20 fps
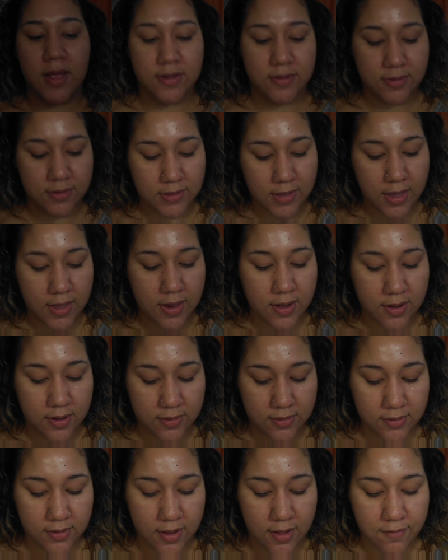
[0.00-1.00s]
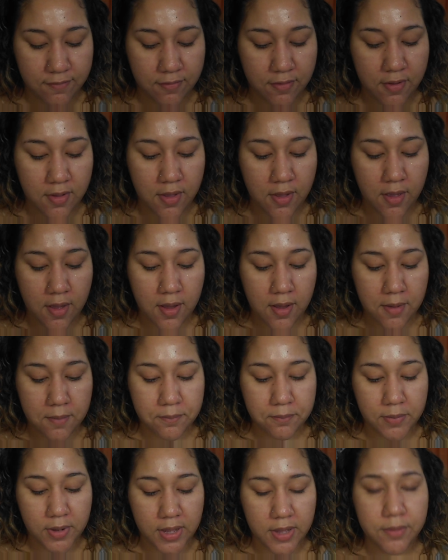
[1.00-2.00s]
skin and stuff,
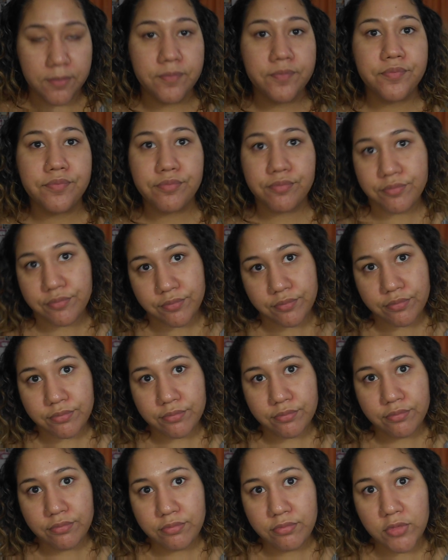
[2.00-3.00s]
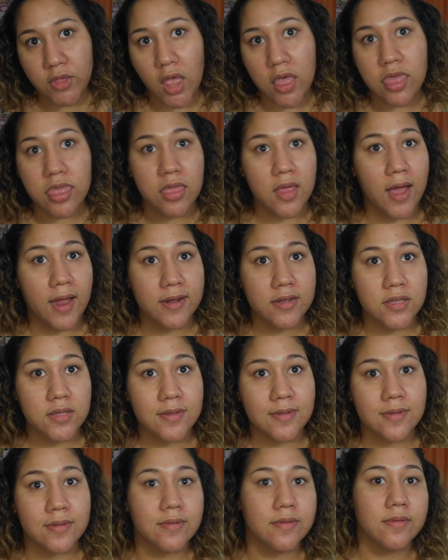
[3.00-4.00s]
but that's,
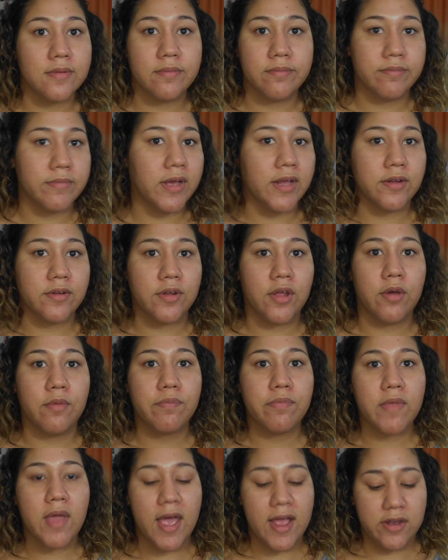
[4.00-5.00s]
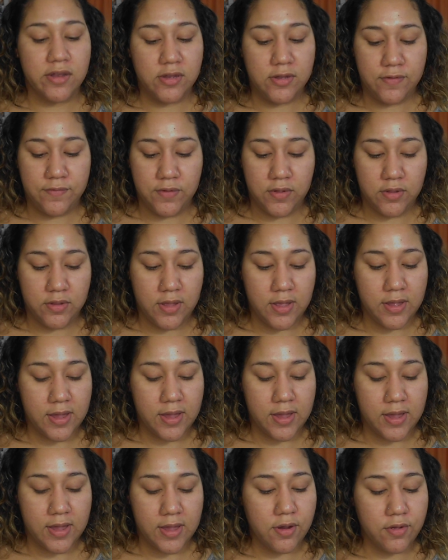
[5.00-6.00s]
I don't know. I just feel like, I
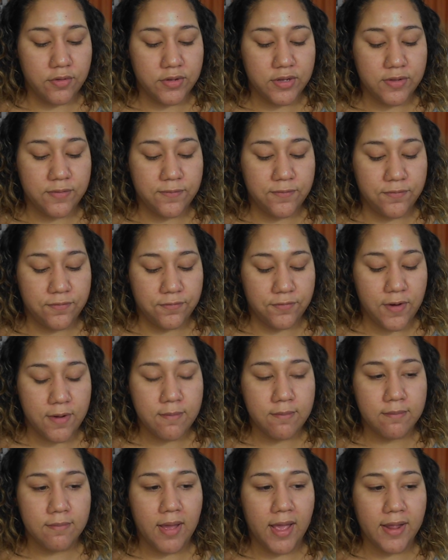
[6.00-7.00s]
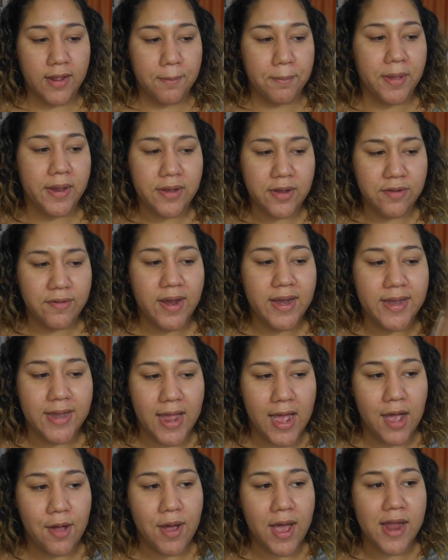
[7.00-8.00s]
don't know, just from my opinion right
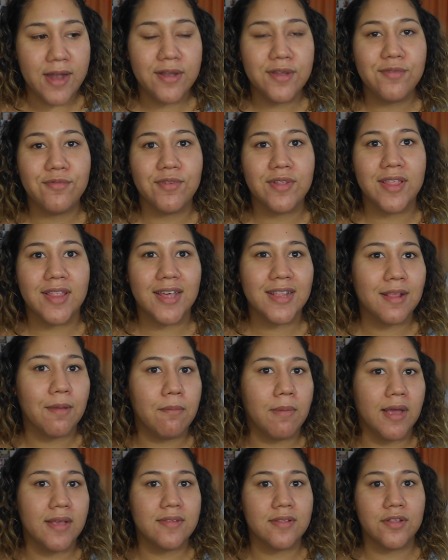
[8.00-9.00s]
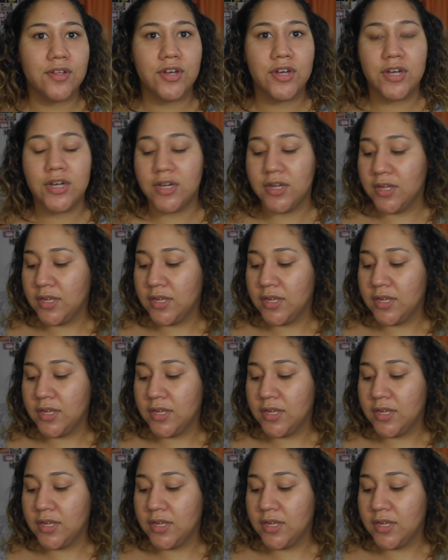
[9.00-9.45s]
now, I just really like the micellar,